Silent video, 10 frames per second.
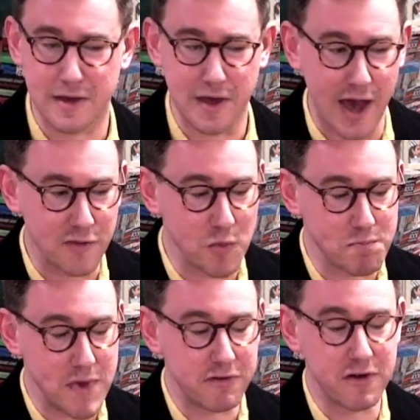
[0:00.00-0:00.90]
and the
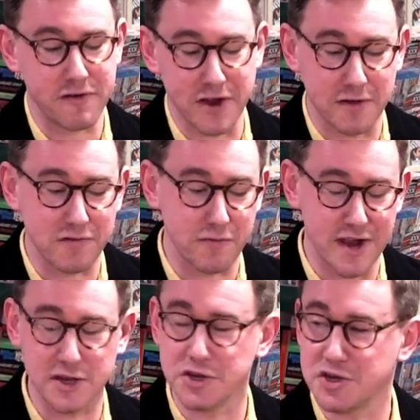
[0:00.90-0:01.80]
mirroring of the
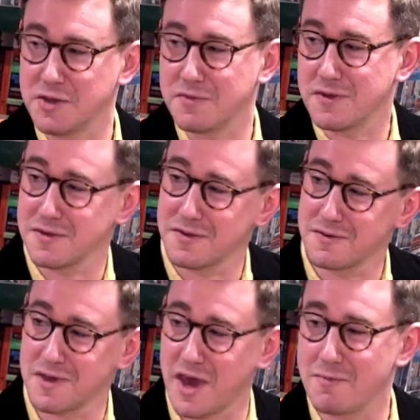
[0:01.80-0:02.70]

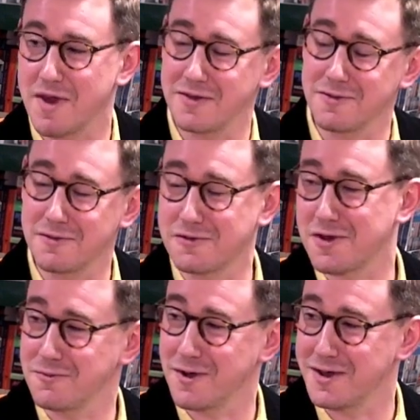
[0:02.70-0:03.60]
relationships, gay man,
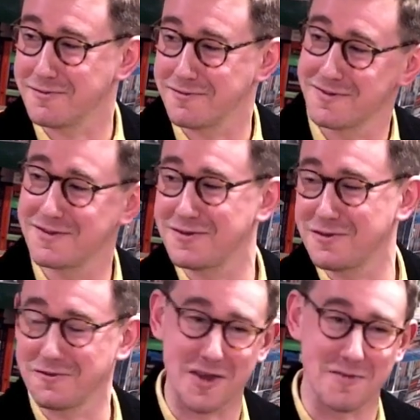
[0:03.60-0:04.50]
straight wife,
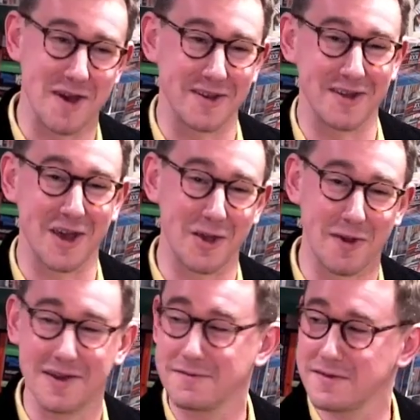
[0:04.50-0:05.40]
straight man, gay
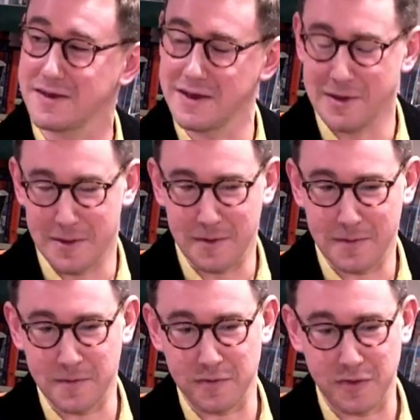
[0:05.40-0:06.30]
wife,
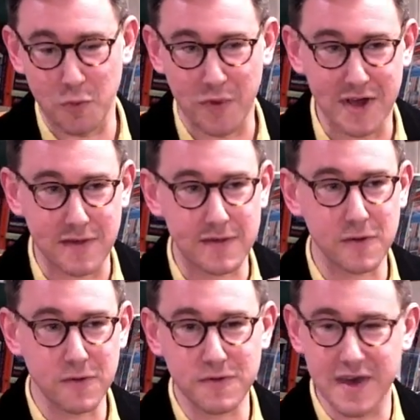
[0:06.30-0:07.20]
that when I
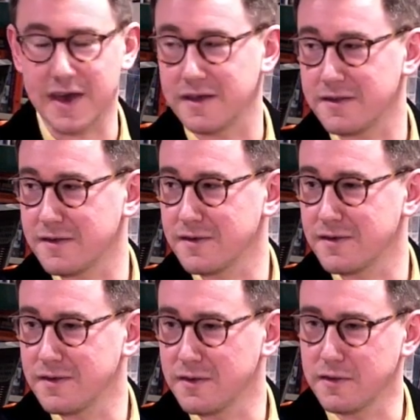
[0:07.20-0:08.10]
saw that,
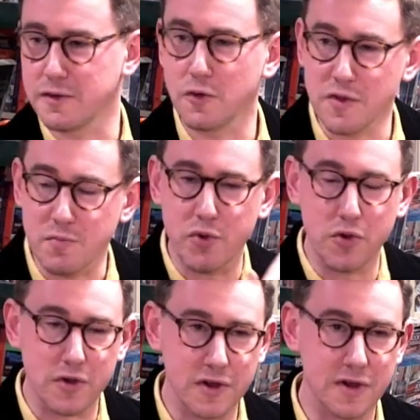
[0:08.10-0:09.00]
saw the
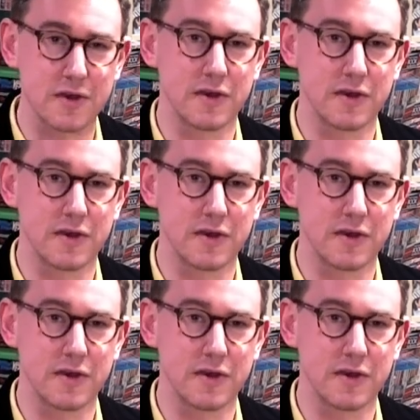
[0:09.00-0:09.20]
book,